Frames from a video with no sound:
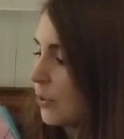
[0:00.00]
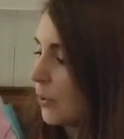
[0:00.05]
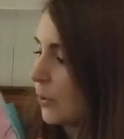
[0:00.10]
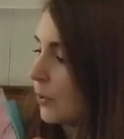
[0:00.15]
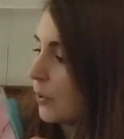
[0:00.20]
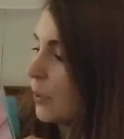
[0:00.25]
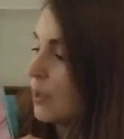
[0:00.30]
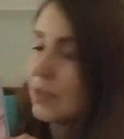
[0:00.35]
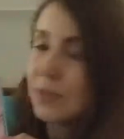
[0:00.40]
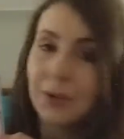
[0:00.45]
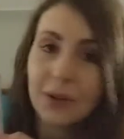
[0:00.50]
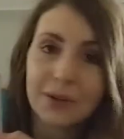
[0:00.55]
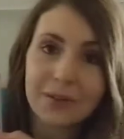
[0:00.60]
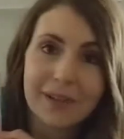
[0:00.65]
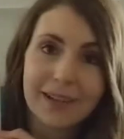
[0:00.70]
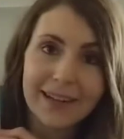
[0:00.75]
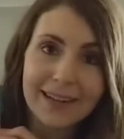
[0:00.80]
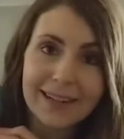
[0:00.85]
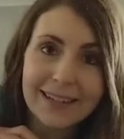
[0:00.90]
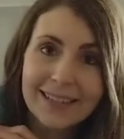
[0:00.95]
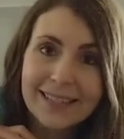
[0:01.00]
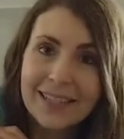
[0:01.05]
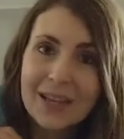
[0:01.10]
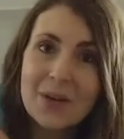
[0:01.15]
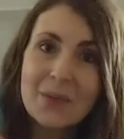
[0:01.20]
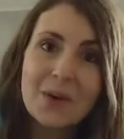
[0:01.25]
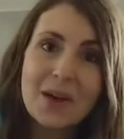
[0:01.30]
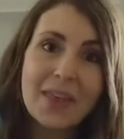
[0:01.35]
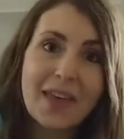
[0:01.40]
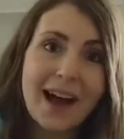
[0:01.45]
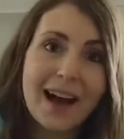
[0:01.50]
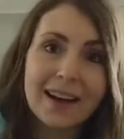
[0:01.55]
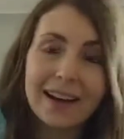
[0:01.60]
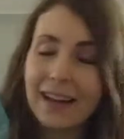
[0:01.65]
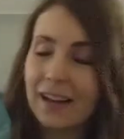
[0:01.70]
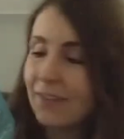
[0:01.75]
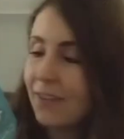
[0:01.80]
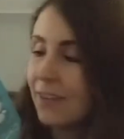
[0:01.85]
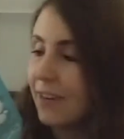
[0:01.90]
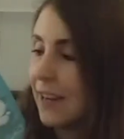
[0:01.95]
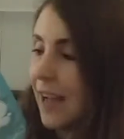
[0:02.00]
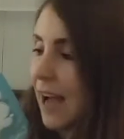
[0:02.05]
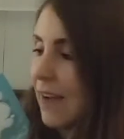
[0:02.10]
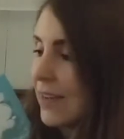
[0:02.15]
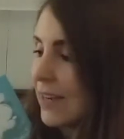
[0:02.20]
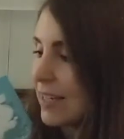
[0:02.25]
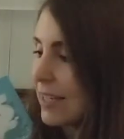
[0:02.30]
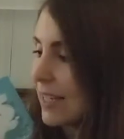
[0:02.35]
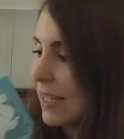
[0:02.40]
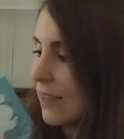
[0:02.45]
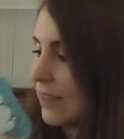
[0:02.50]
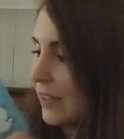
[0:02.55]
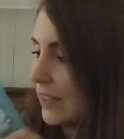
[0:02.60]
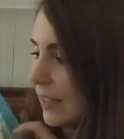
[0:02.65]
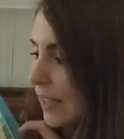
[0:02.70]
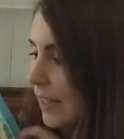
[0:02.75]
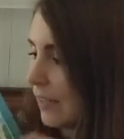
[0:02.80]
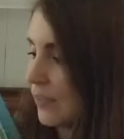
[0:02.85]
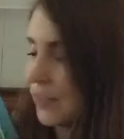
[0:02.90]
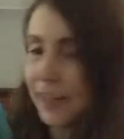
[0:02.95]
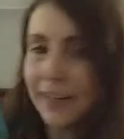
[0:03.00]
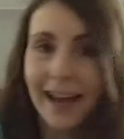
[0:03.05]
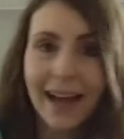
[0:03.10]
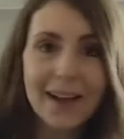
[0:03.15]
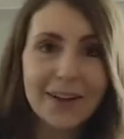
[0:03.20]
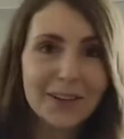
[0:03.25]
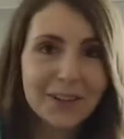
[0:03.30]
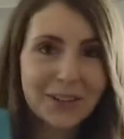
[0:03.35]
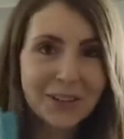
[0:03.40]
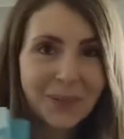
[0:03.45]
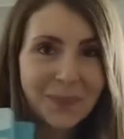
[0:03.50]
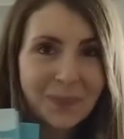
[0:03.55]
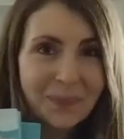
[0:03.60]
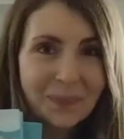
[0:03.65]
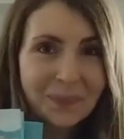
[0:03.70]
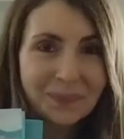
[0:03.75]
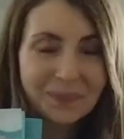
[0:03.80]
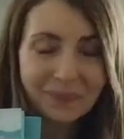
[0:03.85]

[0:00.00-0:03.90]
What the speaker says: to your readers without ever having to even leave your couch.